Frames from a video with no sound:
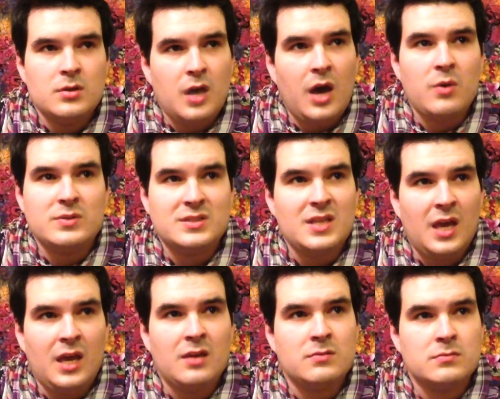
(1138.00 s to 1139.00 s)
I would
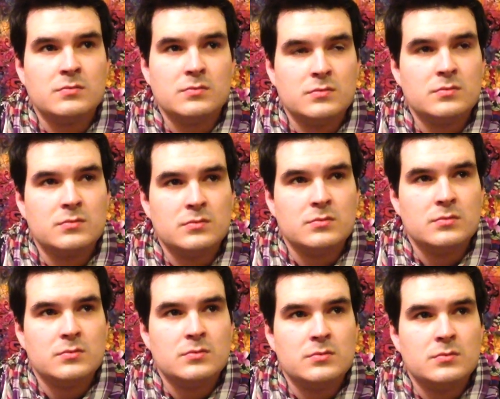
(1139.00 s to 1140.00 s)
say,
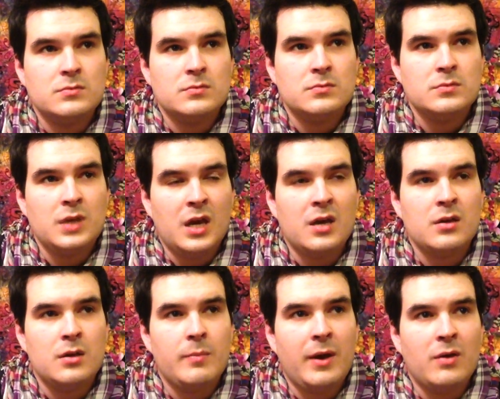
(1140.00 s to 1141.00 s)
yeah,
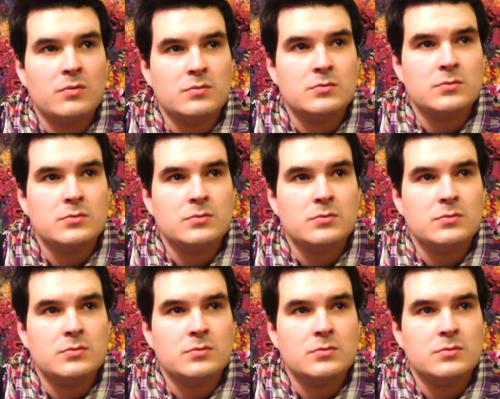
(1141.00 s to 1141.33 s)
about